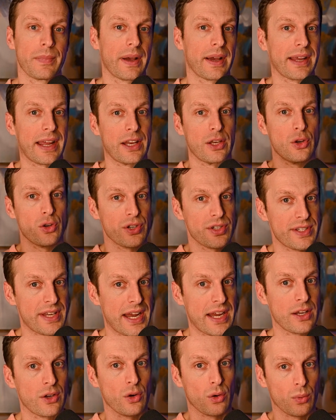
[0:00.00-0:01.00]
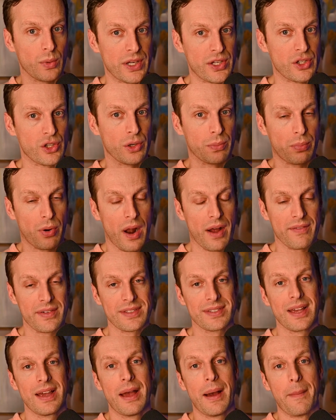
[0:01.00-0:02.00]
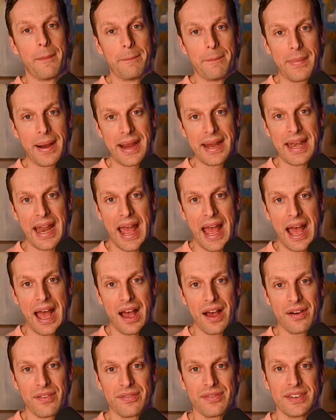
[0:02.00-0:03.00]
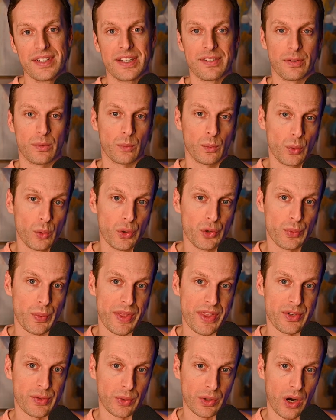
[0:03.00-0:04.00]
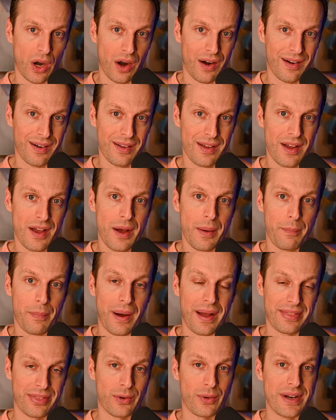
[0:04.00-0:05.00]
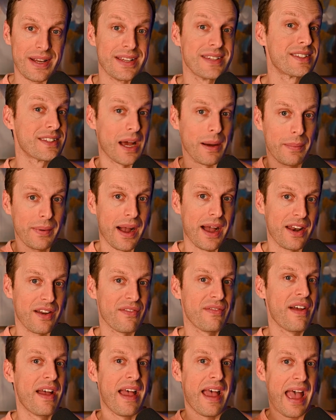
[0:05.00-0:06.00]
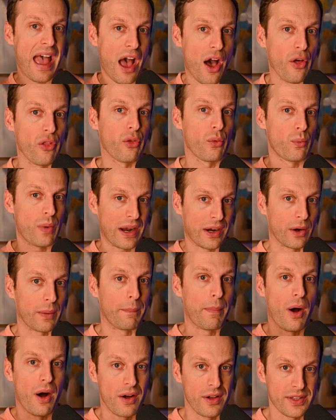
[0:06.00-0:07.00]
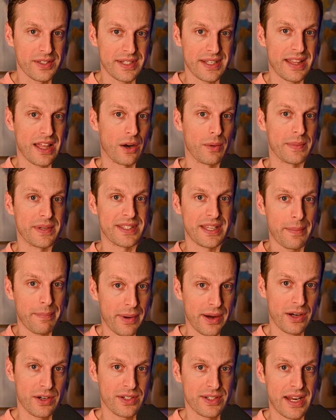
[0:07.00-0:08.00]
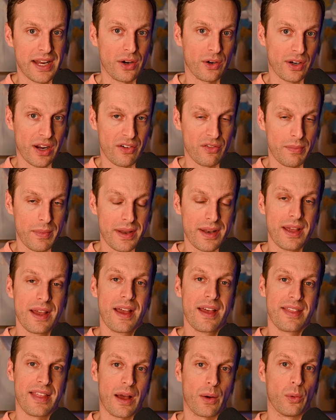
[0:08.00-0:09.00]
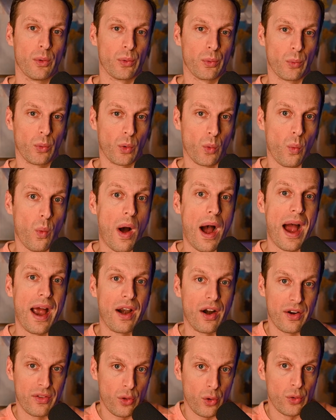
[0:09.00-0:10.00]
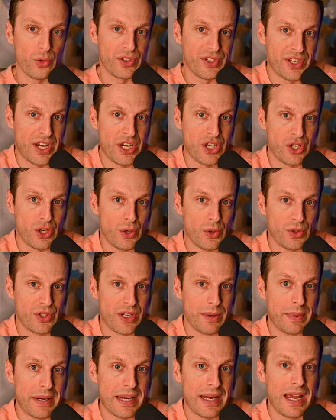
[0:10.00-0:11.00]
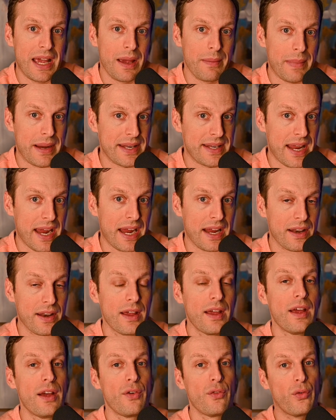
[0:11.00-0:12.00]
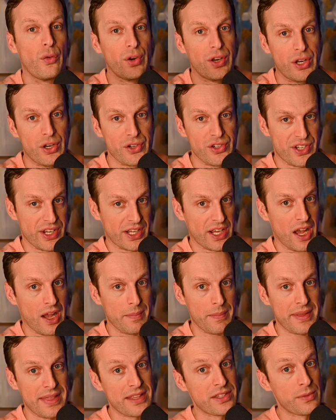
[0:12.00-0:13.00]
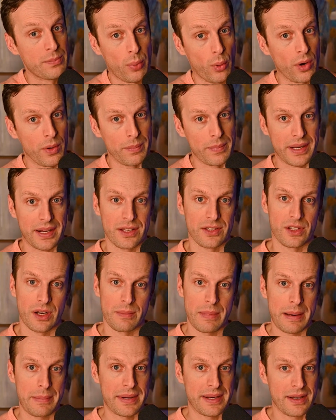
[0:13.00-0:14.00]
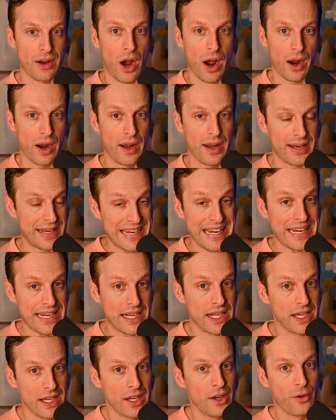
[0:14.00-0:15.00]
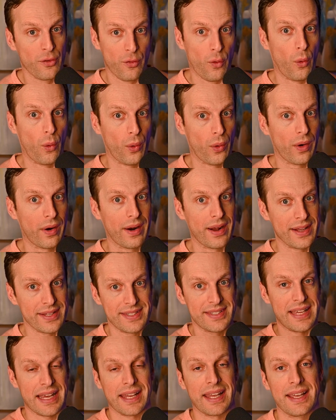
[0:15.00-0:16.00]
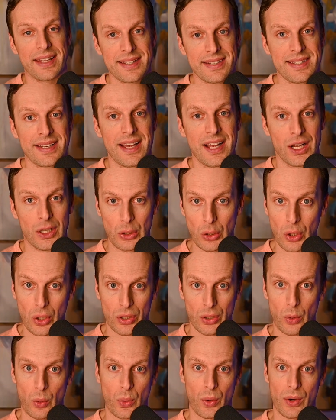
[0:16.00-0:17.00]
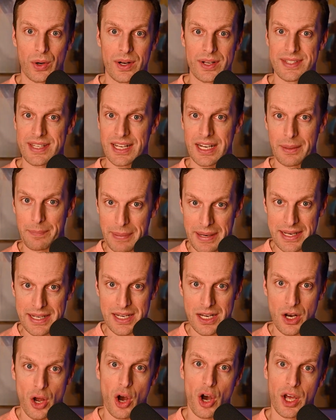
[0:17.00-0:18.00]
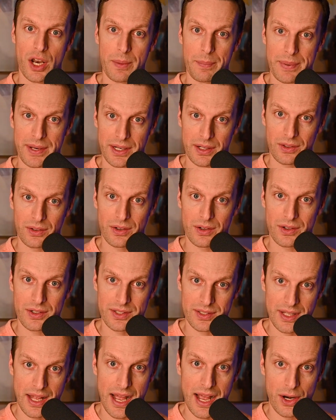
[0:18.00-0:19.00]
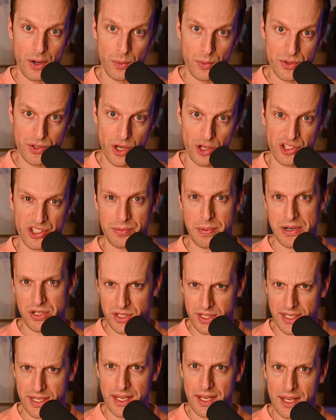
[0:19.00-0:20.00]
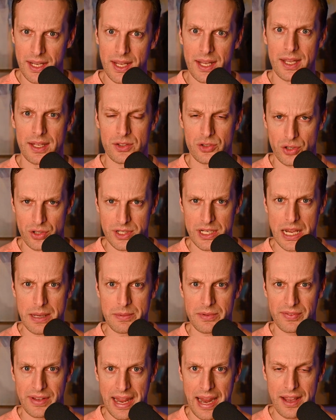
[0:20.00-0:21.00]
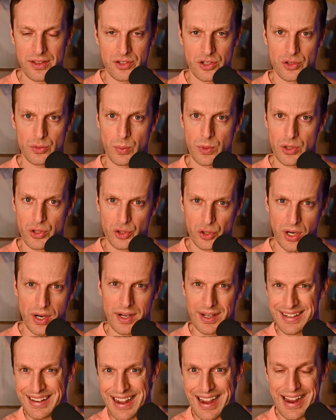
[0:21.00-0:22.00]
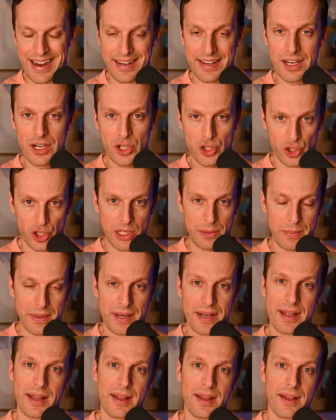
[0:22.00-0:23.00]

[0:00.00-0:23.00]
Again, your state, your region, your province might have different rules with this regard, but there is some kind of health record policy that'll be set by your state or government that will require those tissues to be maintained for years to come. And that's important because there may be uh, a need for a second look or a second opinion on a particular slide or result, especially in certain types of cancers when you're trying to guide treatment.